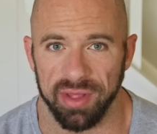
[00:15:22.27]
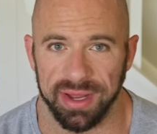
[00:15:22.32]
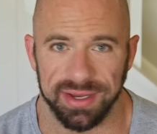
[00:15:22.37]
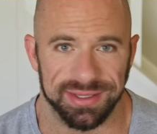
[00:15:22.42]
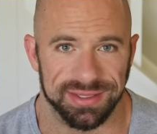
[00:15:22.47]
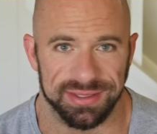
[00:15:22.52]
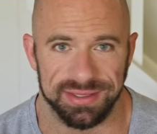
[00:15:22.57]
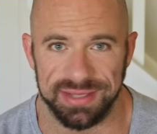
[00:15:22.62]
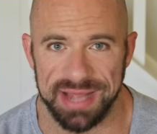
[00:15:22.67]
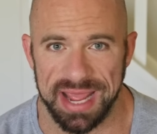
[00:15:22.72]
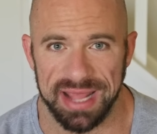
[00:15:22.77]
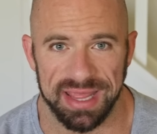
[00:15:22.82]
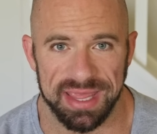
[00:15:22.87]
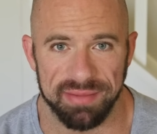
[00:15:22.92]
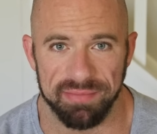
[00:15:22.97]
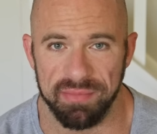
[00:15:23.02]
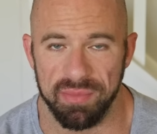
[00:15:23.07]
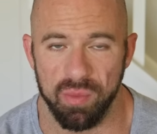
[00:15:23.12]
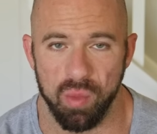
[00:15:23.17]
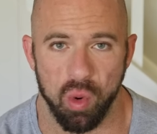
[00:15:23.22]
Like
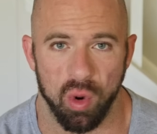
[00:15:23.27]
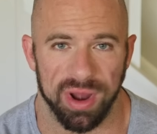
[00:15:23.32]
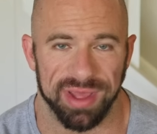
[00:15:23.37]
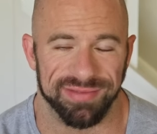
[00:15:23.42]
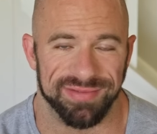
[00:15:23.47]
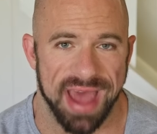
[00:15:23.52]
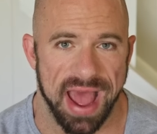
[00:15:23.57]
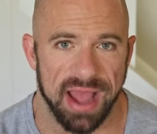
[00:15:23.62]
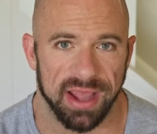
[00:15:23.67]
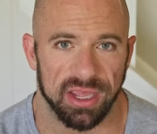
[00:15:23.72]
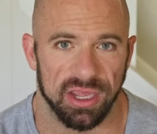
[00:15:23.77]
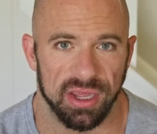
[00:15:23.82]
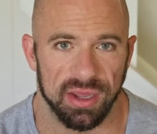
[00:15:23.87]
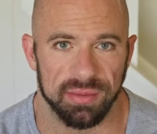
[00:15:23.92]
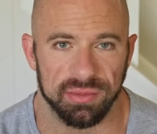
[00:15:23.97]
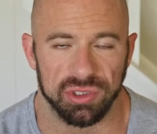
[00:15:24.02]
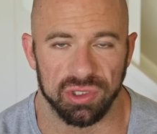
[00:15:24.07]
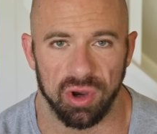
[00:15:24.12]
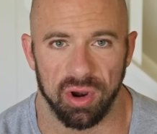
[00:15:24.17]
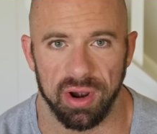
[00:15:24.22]
daily morning
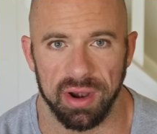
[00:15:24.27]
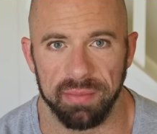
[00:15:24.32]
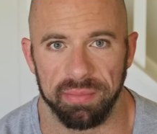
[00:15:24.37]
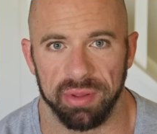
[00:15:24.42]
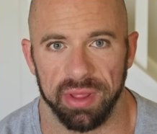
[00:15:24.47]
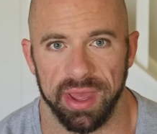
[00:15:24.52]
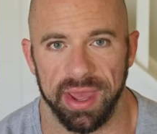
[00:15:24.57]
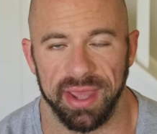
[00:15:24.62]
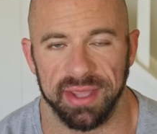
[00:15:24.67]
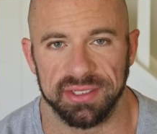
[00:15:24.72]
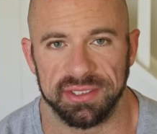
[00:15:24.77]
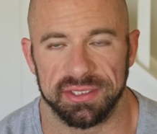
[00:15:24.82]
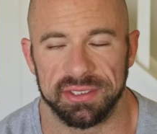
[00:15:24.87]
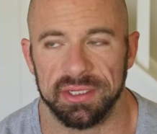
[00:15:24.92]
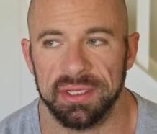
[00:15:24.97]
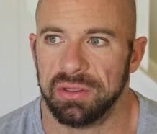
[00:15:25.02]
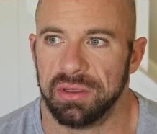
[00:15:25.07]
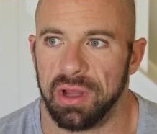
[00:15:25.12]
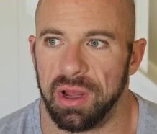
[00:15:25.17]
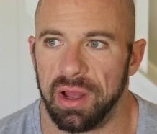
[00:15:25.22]
vacuums are in place.